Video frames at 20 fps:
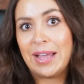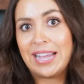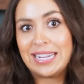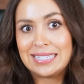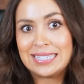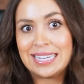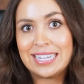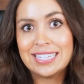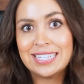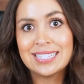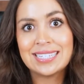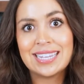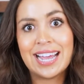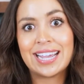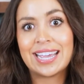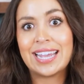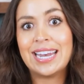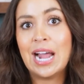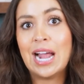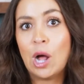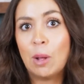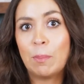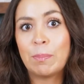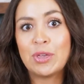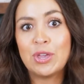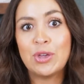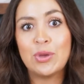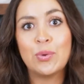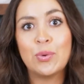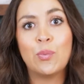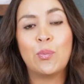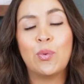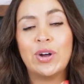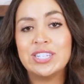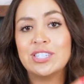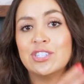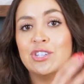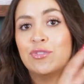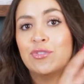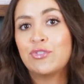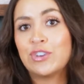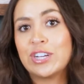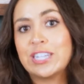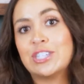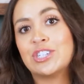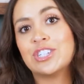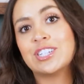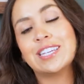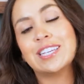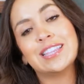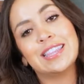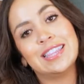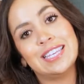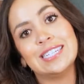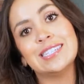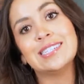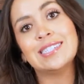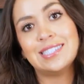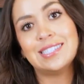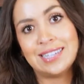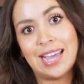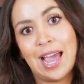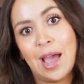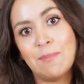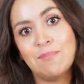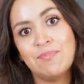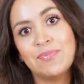essays that can help you once you've reached this step.